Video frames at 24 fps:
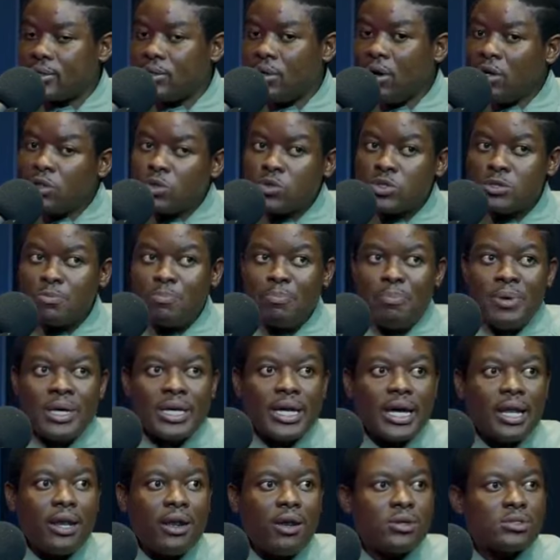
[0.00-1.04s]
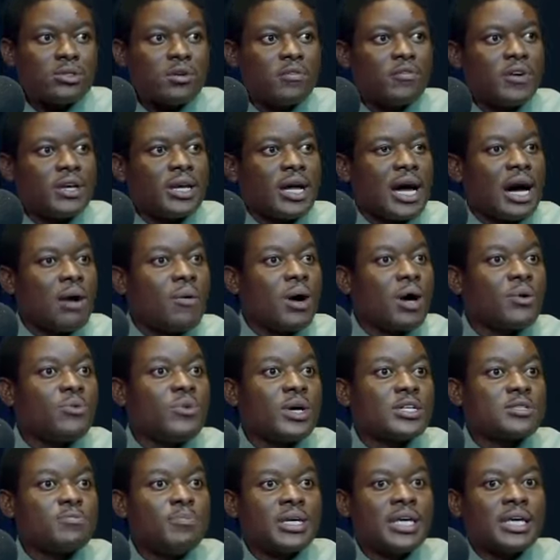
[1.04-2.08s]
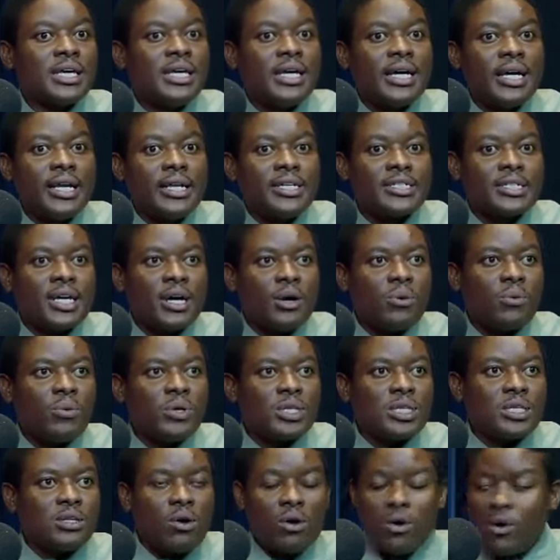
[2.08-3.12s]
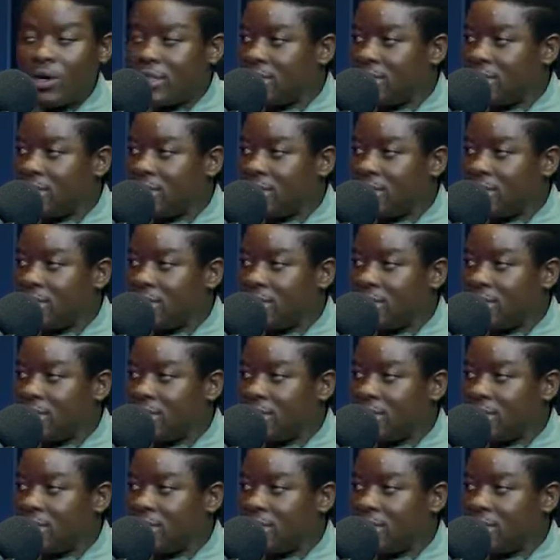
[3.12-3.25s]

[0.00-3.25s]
Not to speak a lot of an hour, you are speaking English with no